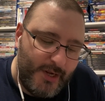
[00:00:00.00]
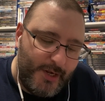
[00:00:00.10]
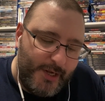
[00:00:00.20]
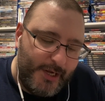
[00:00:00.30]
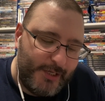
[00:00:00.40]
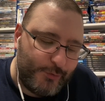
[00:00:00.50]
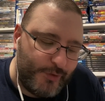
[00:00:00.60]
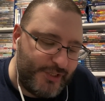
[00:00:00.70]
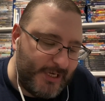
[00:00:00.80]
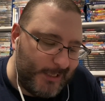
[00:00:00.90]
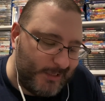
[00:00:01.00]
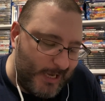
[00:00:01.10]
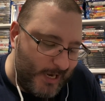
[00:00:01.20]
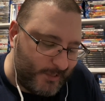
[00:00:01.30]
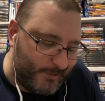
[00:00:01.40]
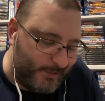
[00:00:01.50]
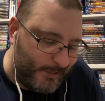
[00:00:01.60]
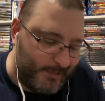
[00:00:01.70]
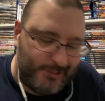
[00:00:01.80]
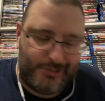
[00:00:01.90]
It's region A locked.
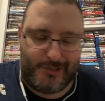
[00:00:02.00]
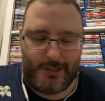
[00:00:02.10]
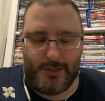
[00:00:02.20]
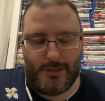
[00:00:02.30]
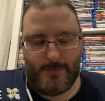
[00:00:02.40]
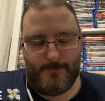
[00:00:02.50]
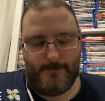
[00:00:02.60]
It's a